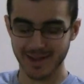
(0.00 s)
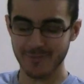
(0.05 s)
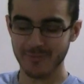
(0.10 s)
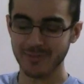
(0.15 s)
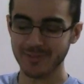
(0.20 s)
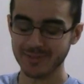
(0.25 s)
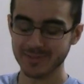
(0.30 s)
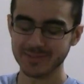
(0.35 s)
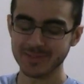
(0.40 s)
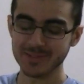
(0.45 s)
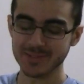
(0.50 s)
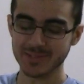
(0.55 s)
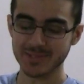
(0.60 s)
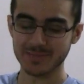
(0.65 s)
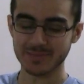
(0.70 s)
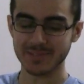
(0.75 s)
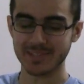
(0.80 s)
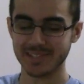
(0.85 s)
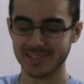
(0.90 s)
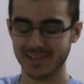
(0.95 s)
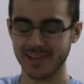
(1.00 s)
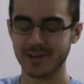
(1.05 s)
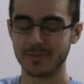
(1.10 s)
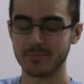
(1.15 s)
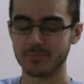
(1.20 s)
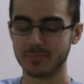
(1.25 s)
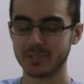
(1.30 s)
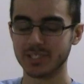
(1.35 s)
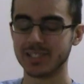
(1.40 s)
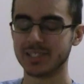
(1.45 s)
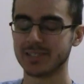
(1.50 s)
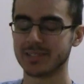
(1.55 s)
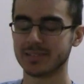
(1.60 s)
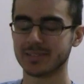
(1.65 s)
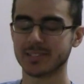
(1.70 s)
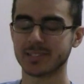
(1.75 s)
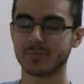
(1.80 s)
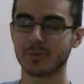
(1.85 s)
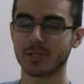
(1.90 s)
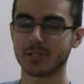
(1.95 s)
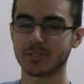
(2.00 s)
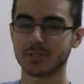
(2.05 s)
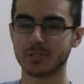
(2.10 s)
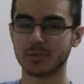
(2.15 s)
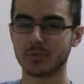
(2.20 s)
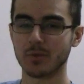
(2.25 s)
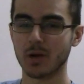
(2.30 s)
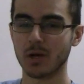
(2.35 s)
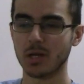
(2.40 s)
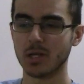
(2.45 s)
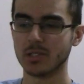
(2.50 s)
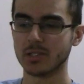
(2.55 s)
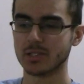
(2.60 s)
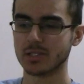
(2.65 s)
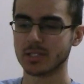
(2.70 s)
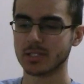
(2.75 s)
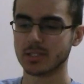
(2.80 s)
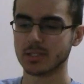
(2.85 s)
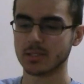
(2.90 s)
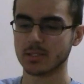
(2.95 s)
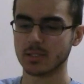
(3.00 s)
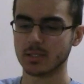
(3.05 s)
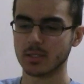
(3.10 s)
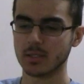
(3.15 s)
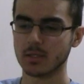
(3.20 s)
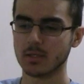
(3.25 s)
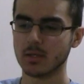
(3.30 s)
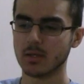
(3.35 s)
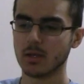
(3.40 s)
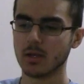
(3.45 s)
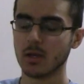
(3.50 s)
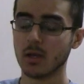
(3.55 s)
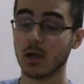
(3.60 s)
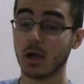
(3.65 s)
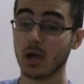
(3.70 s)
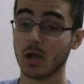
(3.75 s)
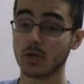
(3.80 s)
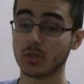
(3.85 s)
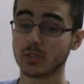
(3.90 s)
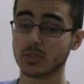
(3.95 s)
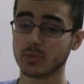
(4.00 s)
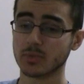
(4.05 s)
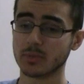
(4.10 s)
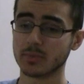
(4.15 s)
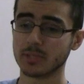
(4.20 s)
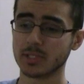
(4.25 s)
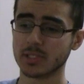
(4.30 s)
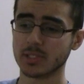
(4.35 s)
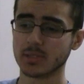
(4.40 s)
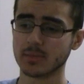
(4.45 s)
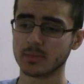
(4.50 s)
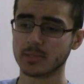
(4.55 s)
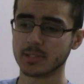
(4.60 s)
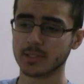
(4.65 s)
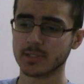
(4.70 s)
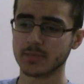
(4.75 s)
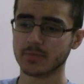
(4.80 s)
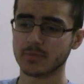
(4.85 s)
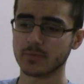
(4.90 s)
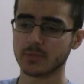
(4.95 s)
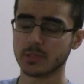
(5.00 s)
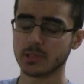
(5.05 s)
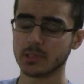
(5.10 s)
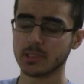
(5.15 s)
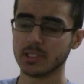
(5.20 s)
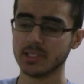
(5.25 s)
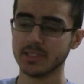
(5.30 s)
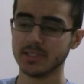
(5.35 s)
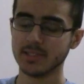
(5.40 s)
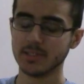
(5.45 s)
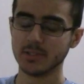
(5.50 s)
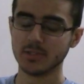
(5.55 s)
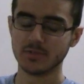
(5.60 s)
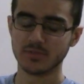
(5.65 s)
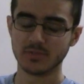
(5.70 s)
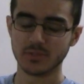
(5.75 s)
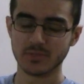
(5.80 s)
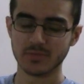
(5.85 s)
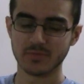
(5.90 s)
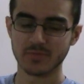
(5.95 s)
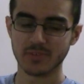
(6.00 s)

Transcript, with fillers: I want to do something that's kind of big spectacle-wise and uh, I also want to make something that's for the EDU Film